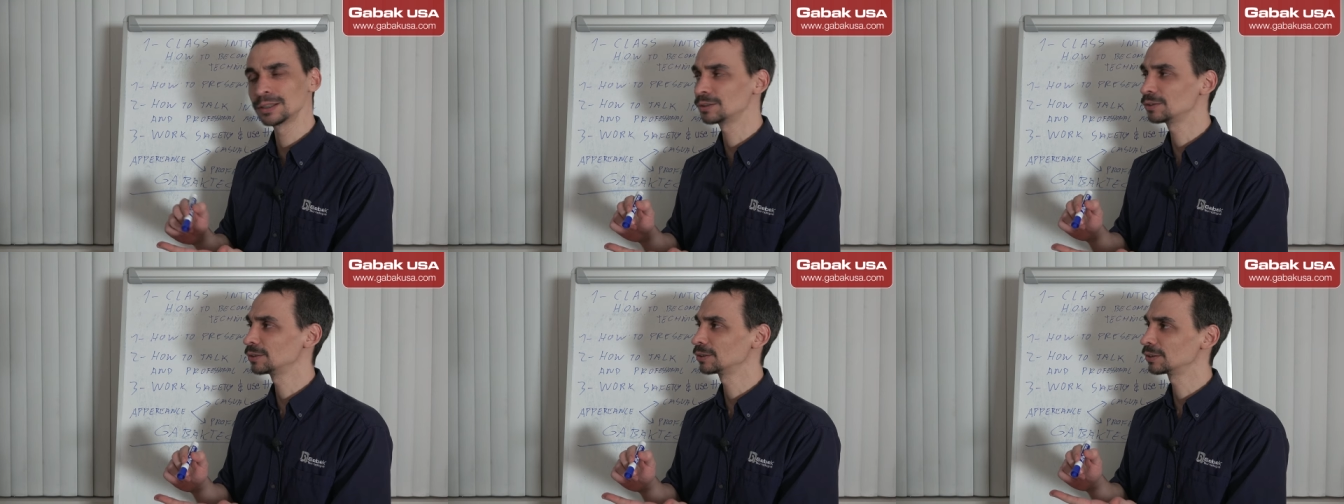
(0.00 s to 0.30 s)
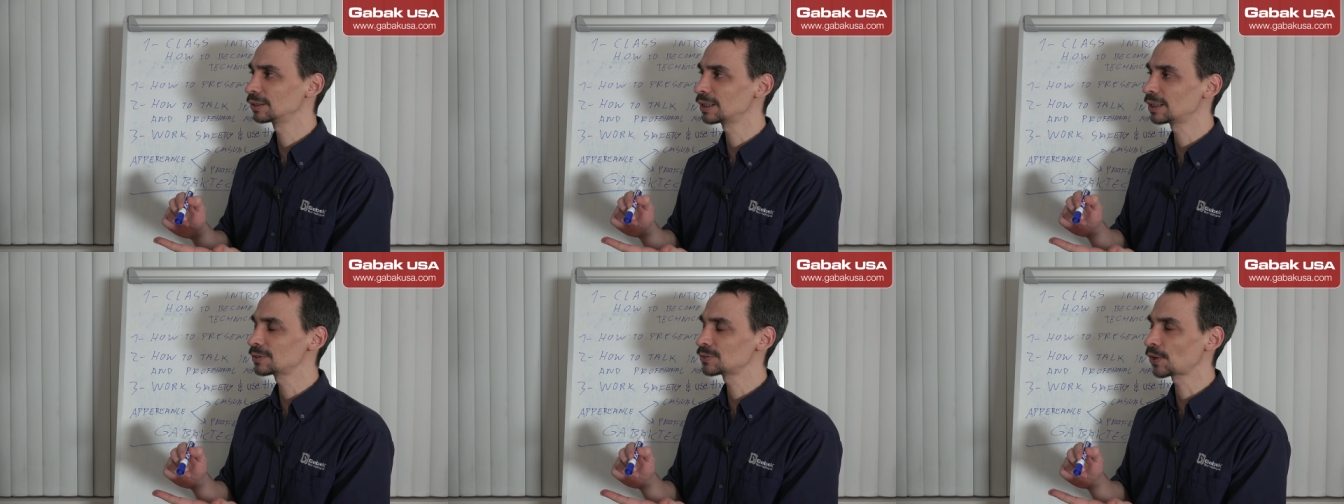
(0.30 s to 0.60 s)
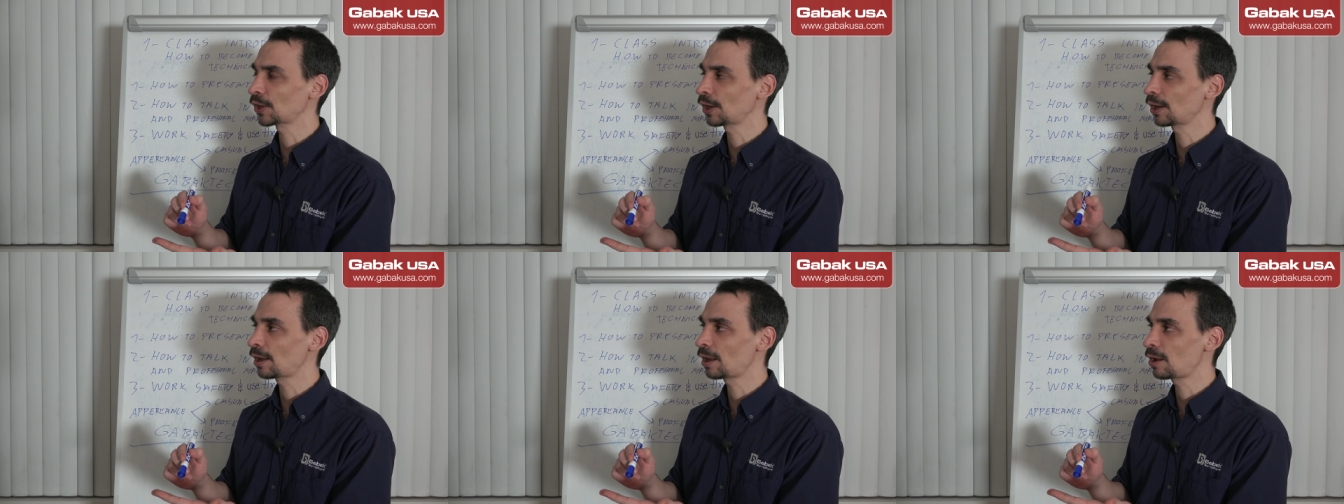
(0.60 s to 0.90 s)
the guy
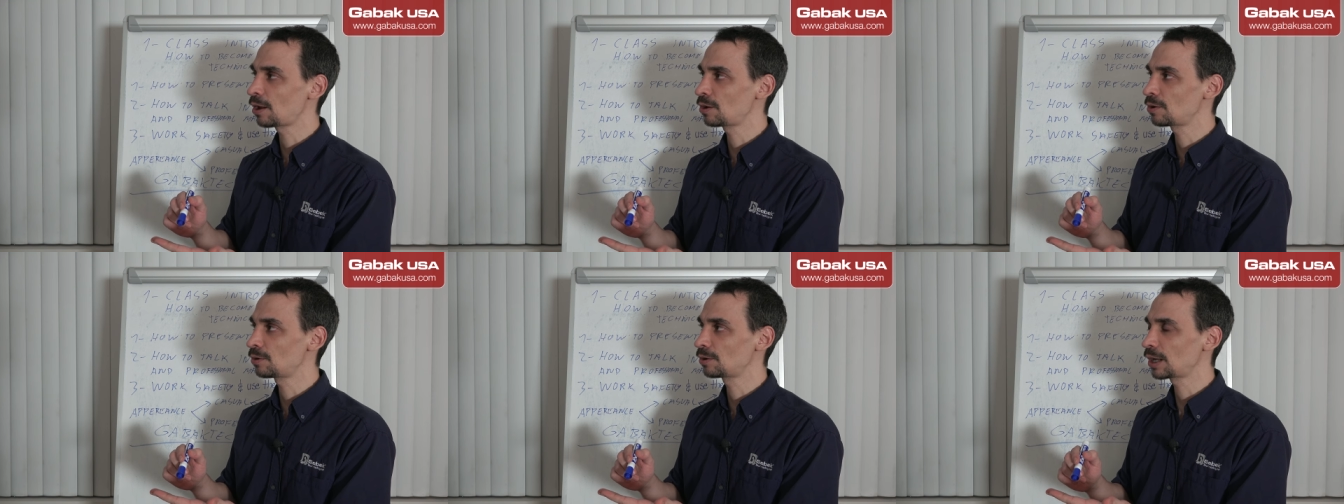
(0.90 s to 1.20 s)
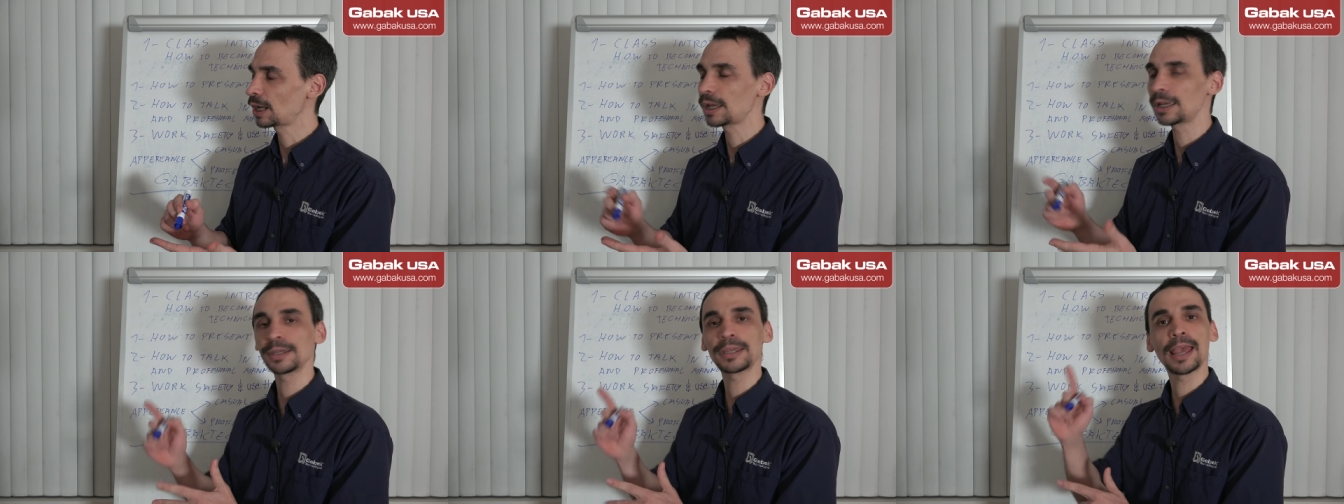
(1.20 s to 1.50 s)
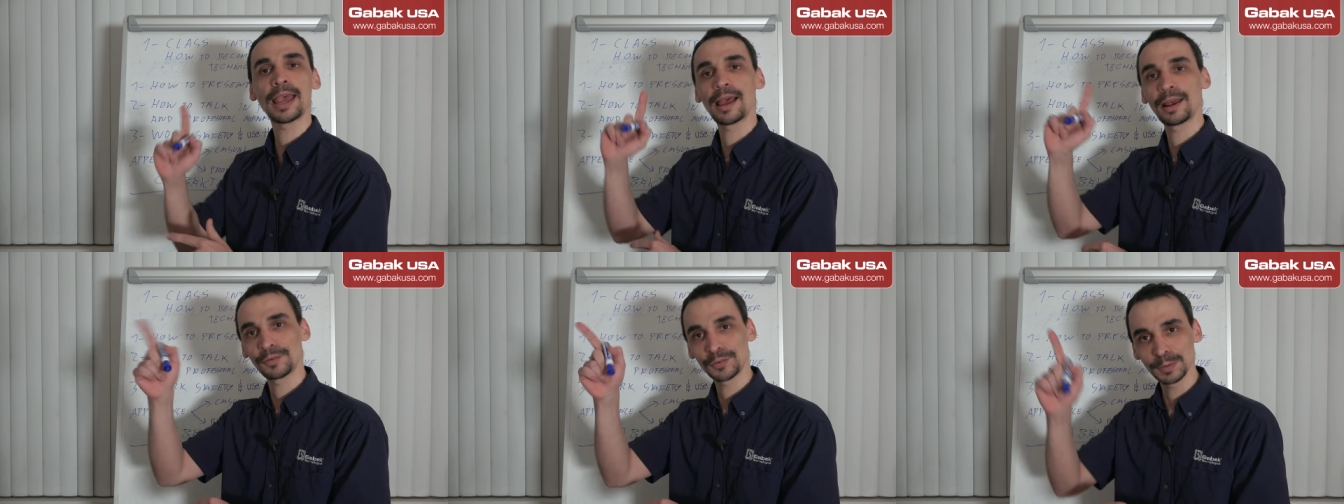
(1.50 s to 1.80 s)
say, oh, oh
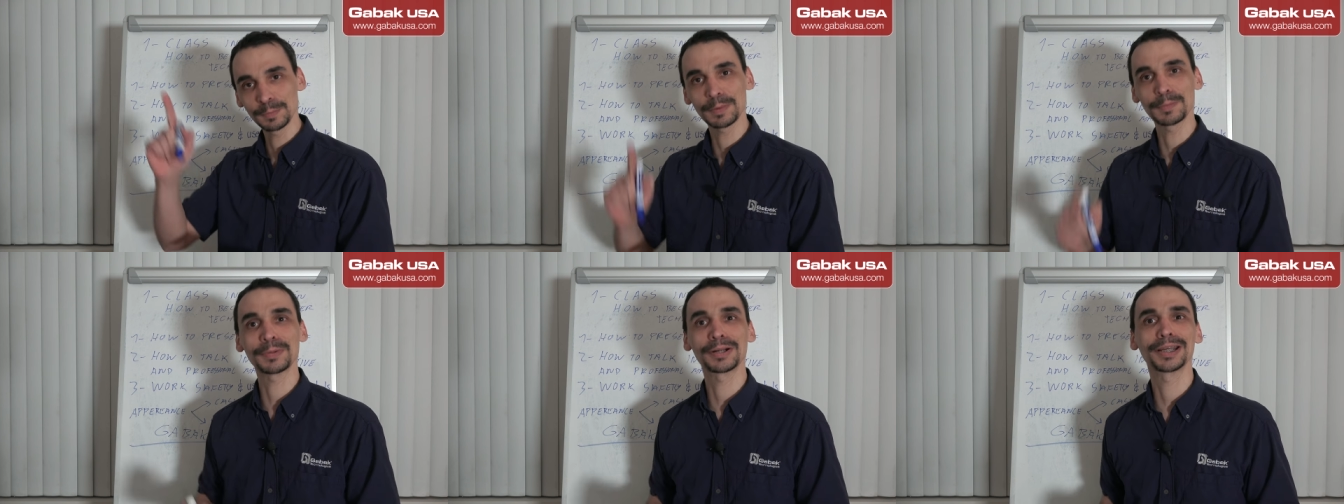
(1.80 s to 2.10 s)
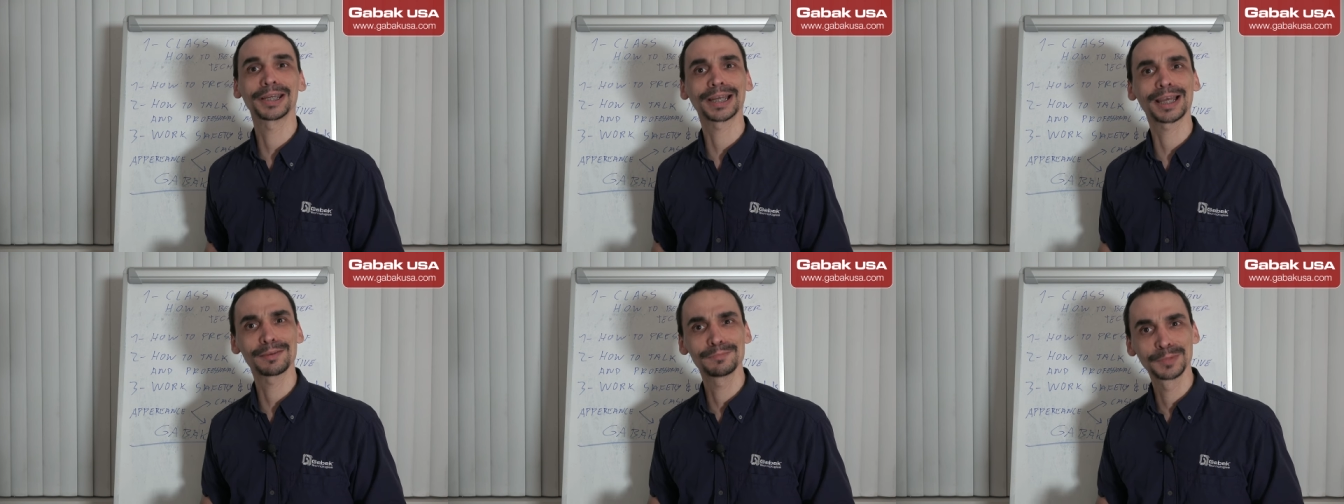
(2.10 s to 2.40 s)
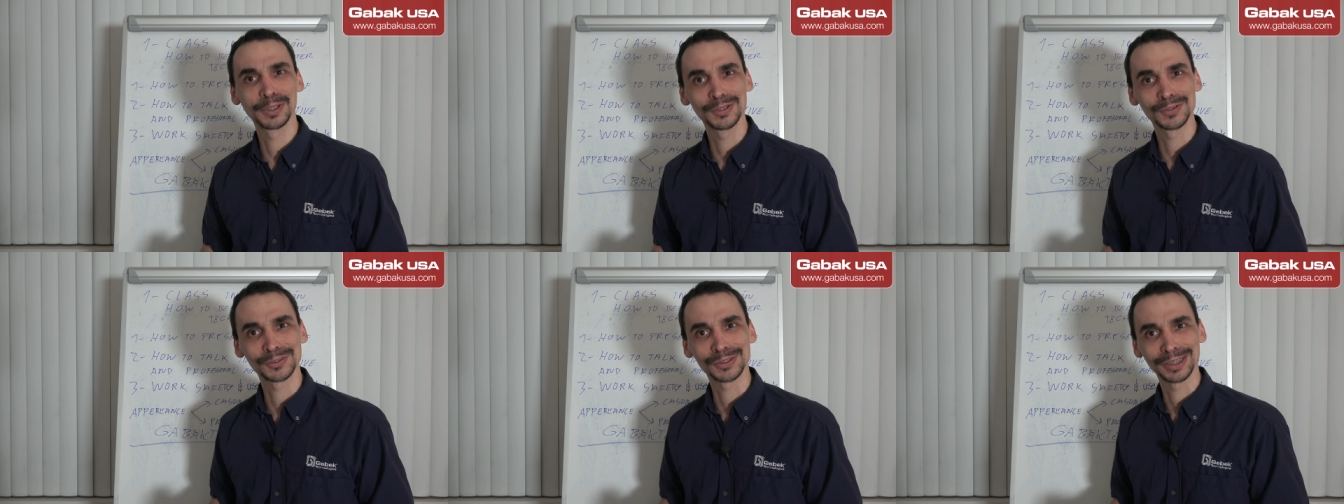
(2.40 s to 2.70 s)
yeah, remember I had
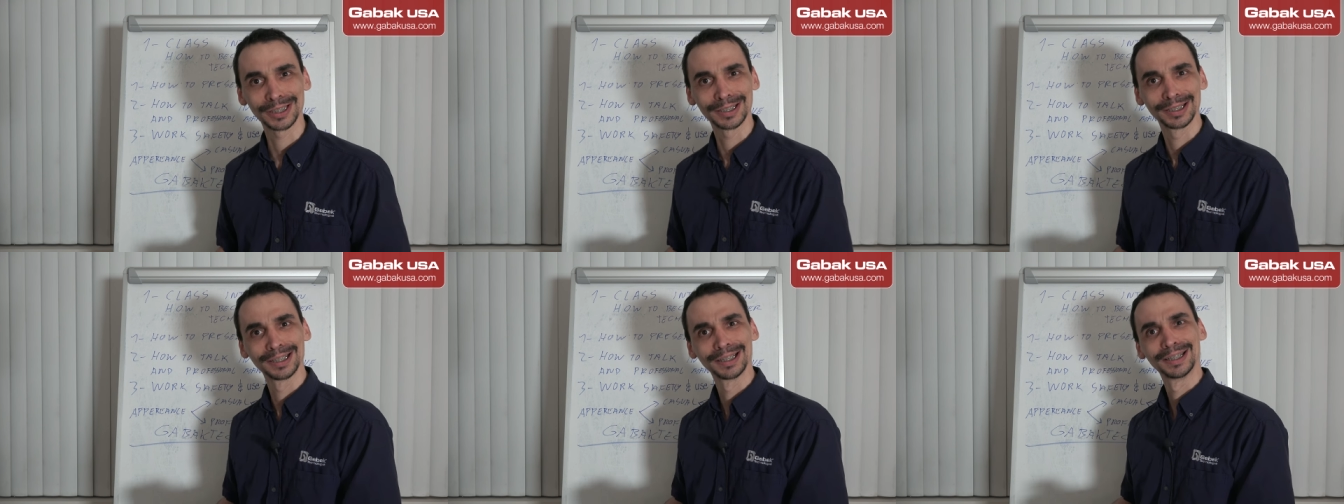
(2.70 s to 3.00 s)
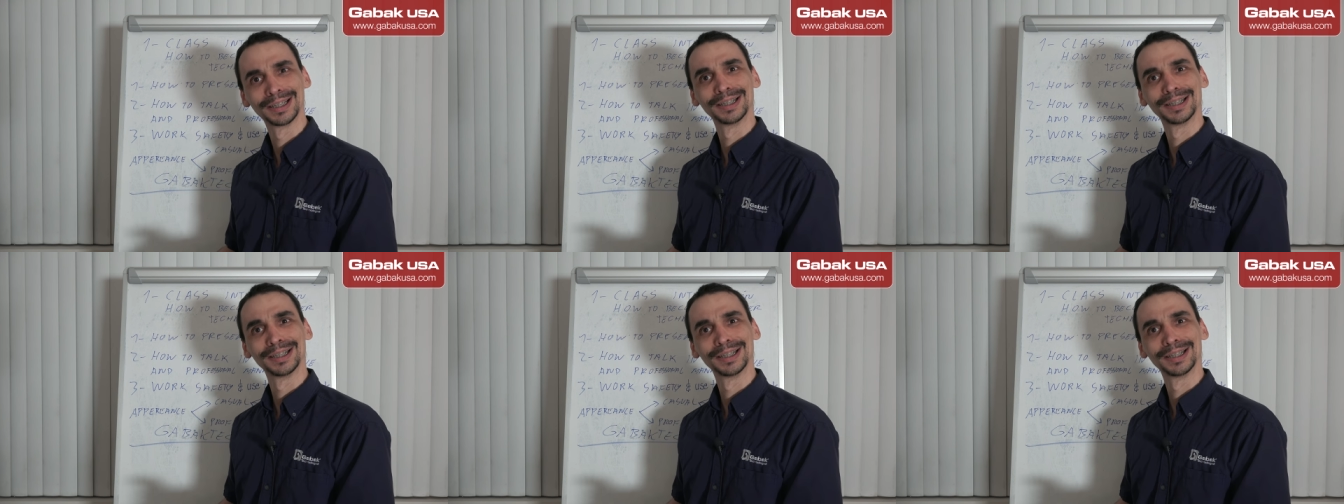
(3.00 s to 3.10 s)
music.